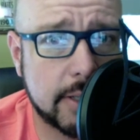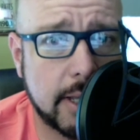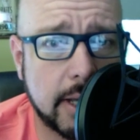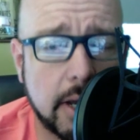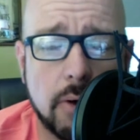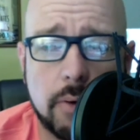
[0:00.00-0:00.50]

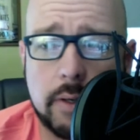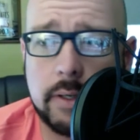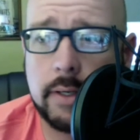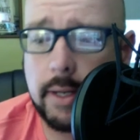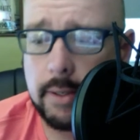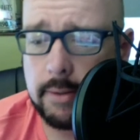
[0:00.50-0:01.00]
go and
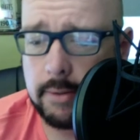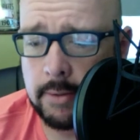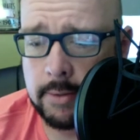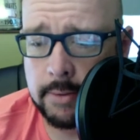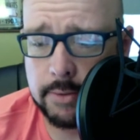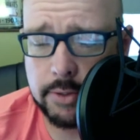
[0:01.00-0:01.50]

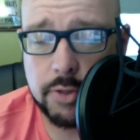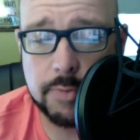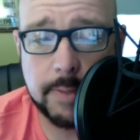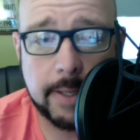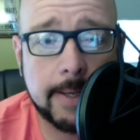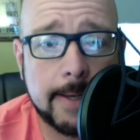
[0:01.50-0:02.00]
excuse
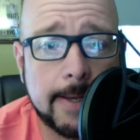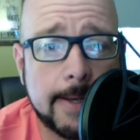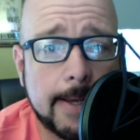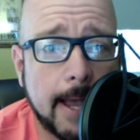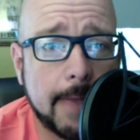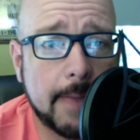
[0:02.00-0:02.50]
me,
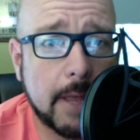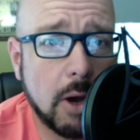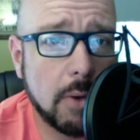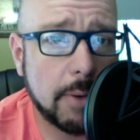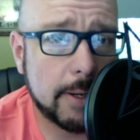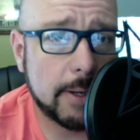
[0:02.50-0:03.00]
and they
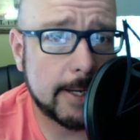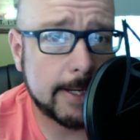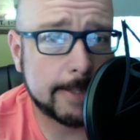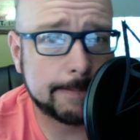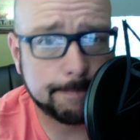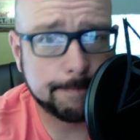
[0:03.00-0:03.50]
go
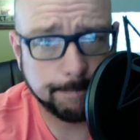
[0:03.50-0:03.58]
and